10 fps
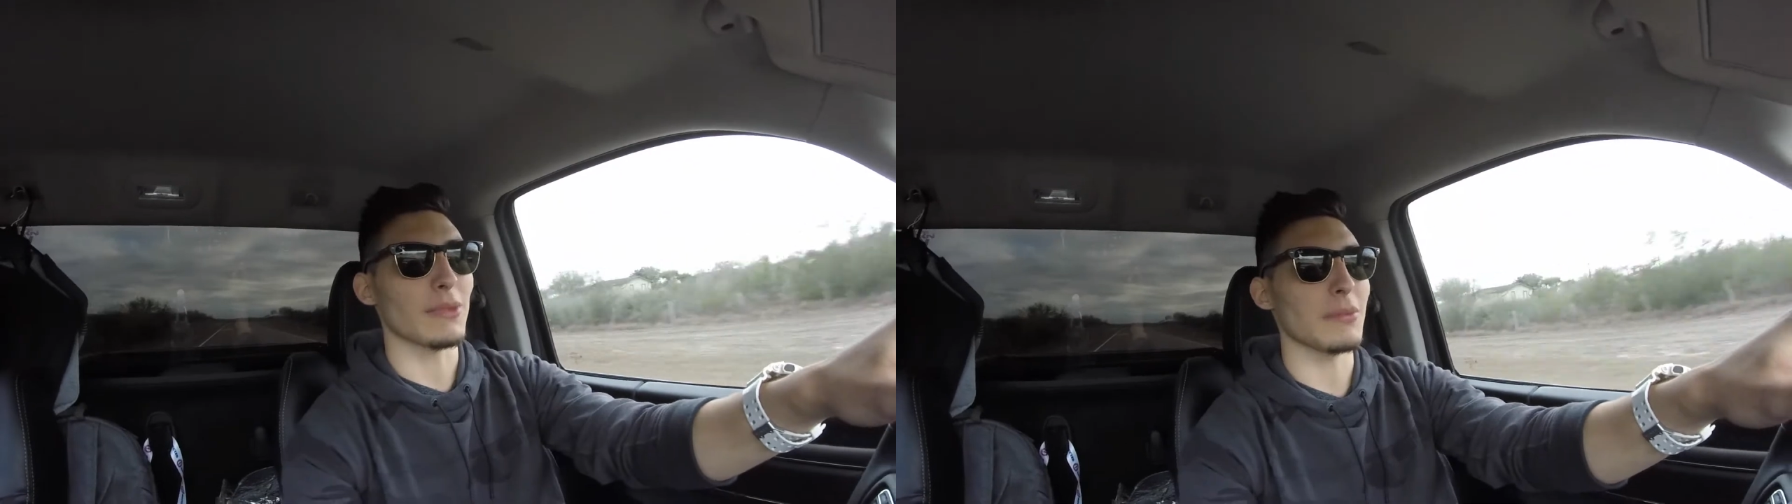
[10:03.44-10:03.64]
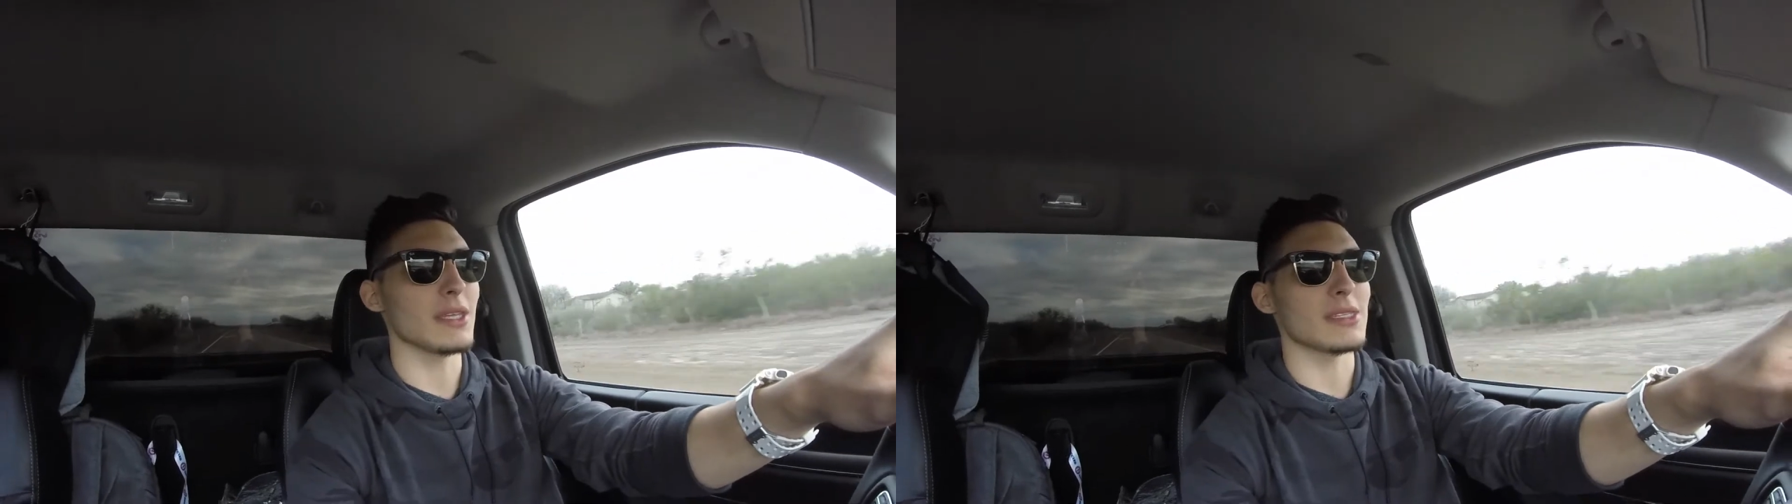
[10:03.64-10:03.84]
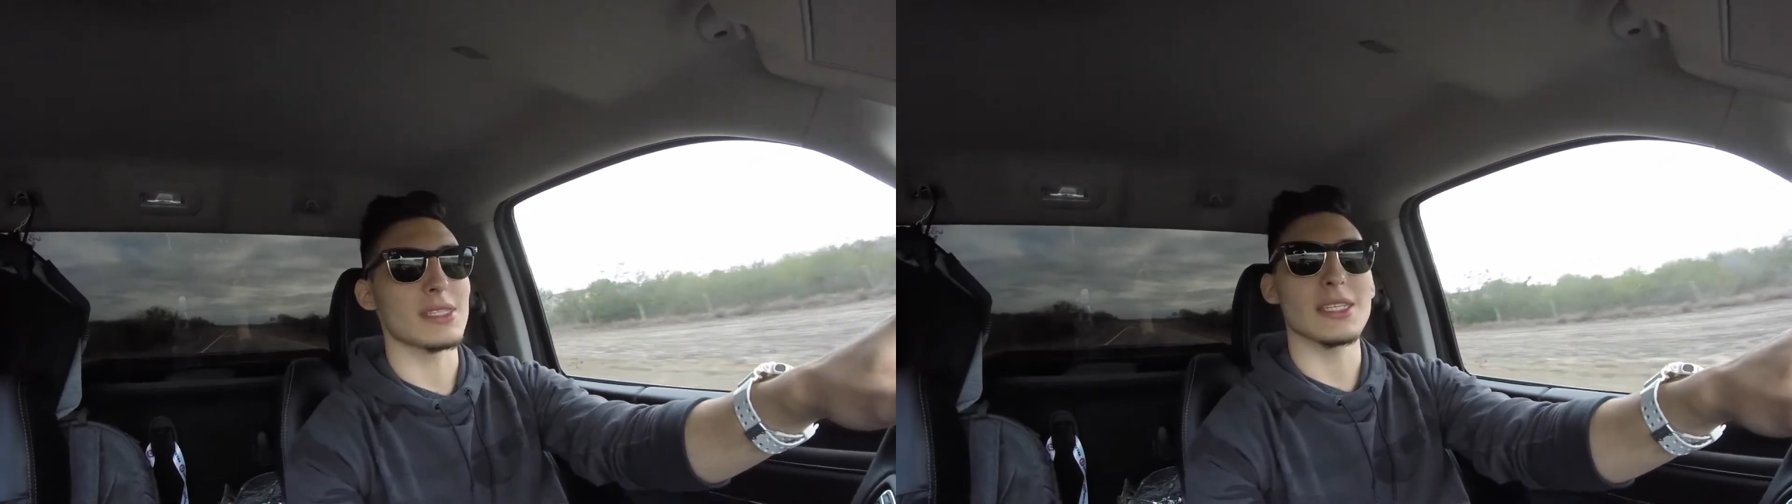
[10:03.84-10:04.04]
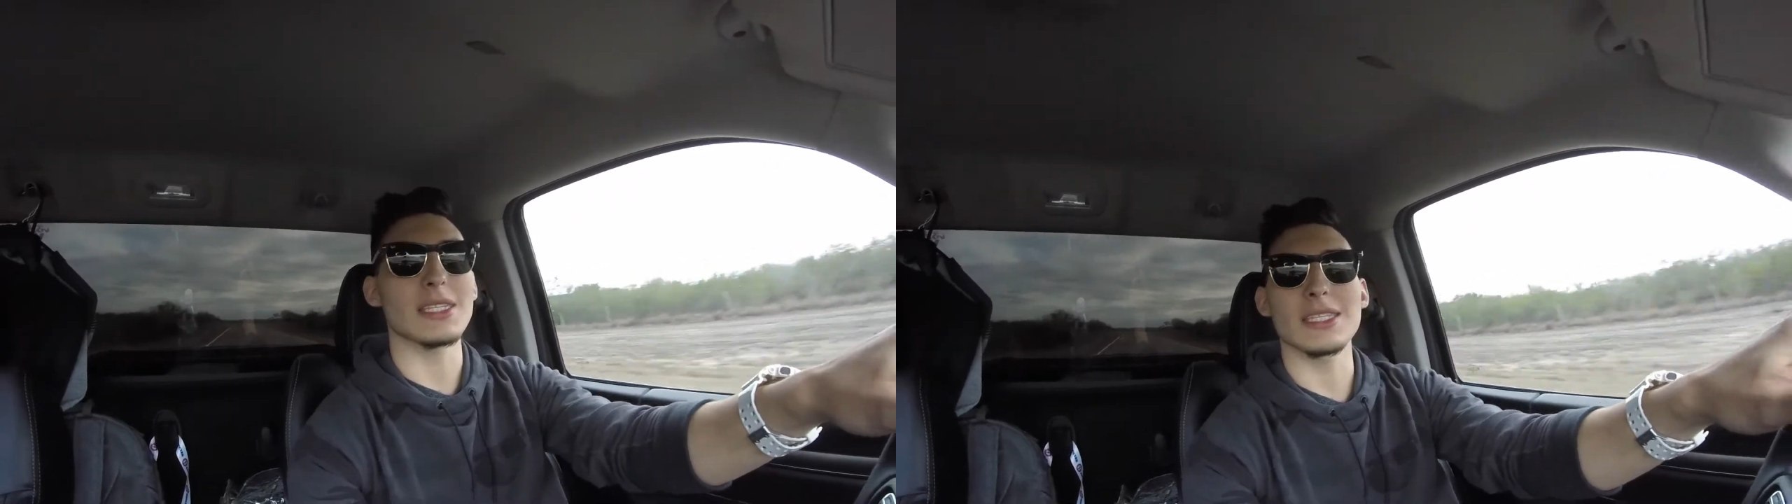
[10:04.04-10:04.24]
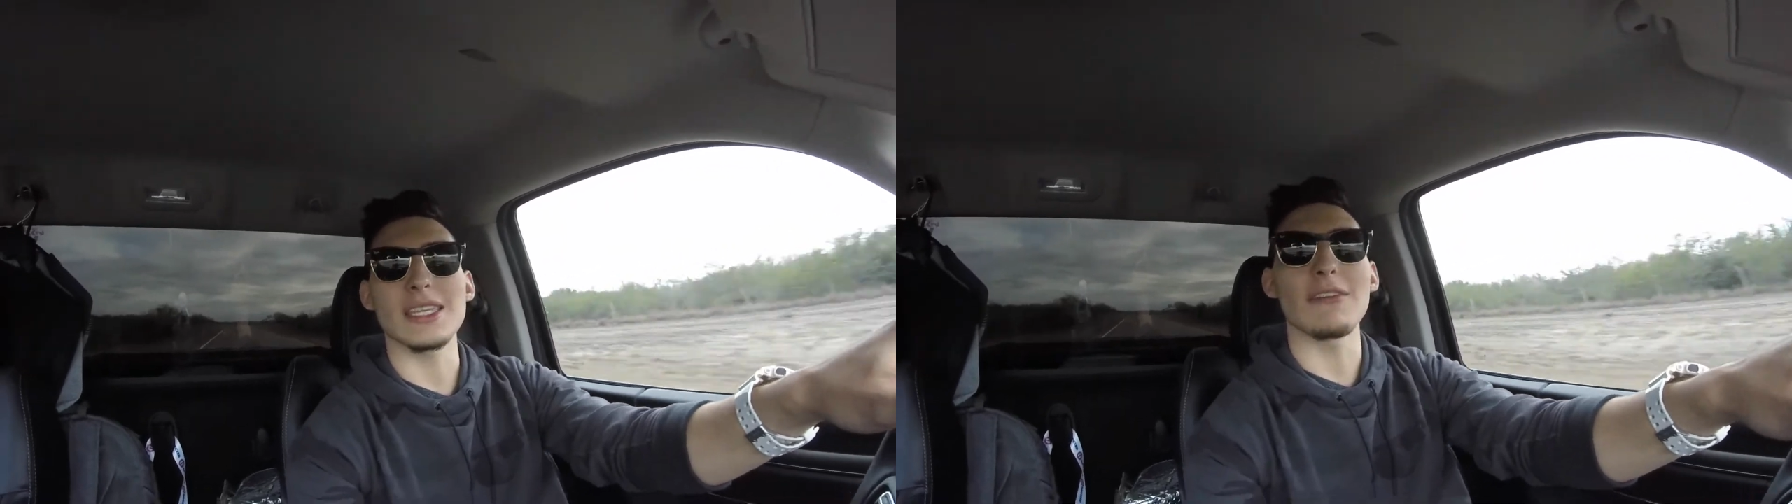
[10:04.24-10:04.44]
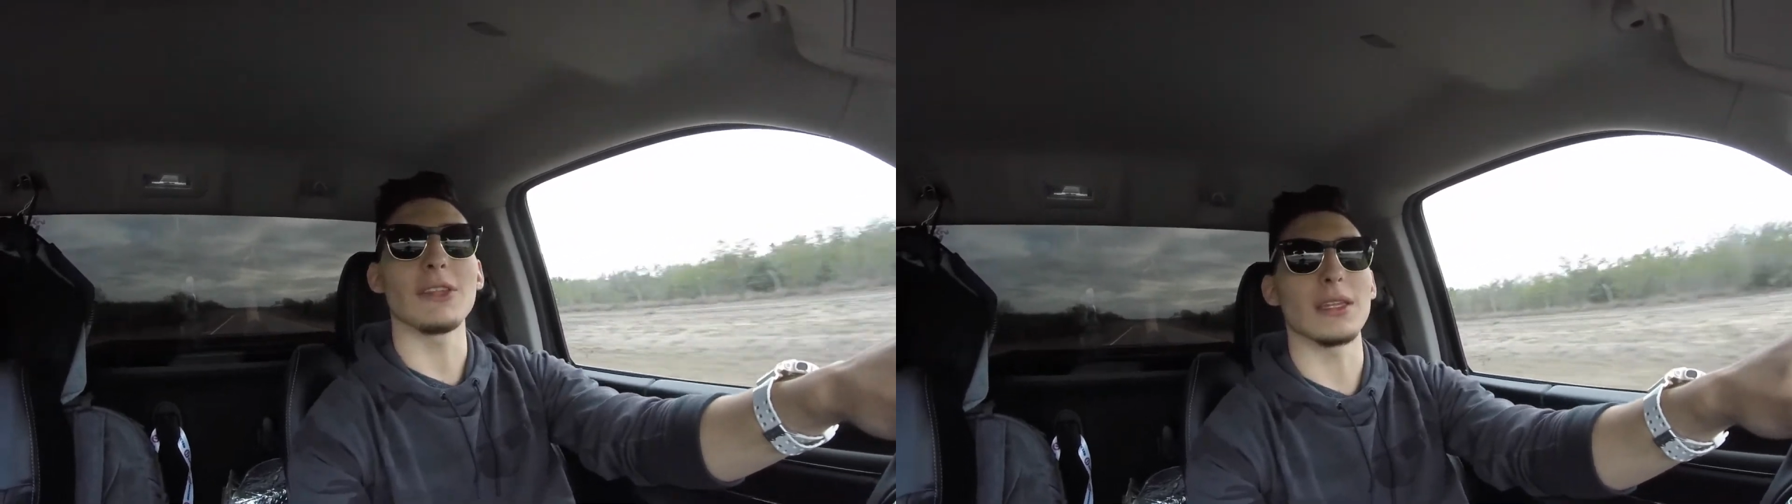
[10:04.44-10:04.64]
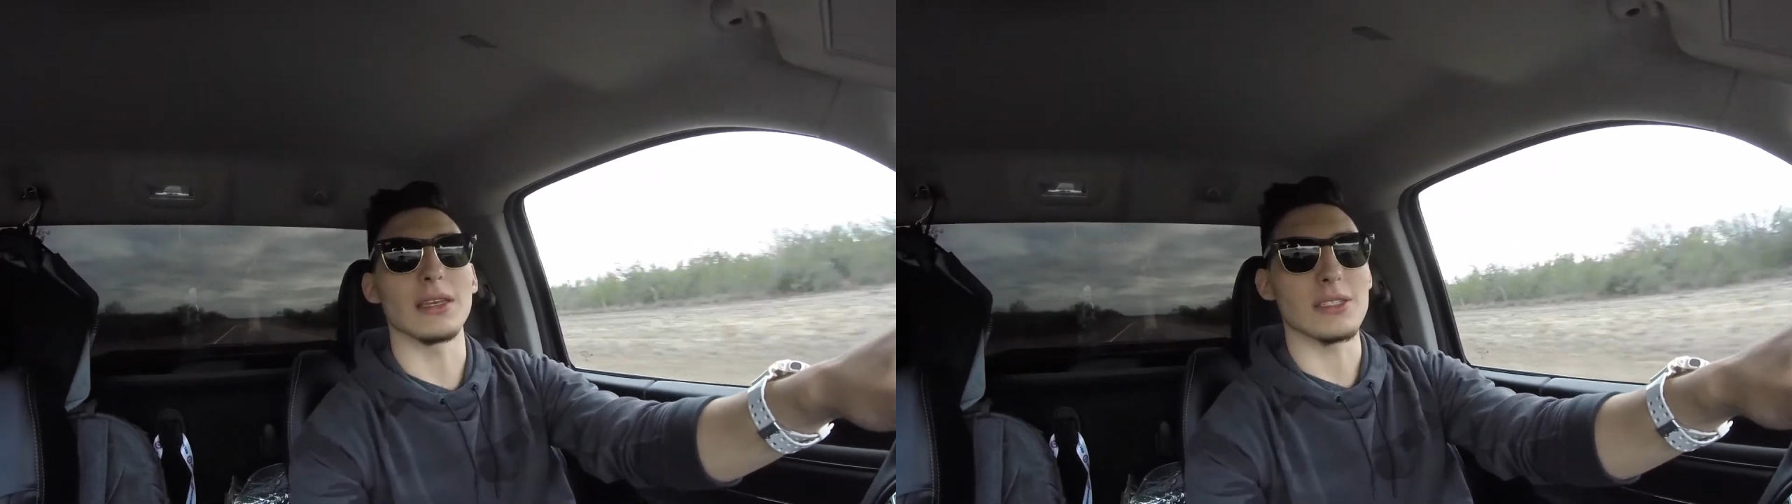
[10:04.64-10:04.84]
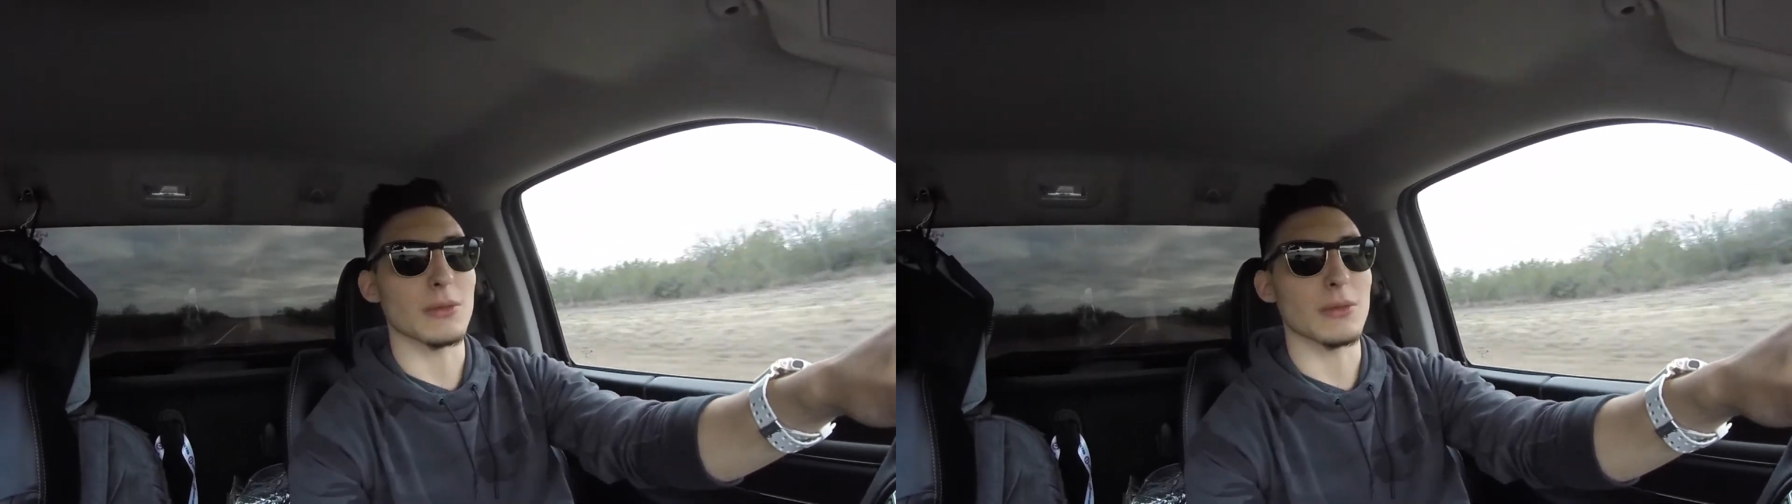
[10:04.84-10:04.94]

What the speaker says: maybe 60, 70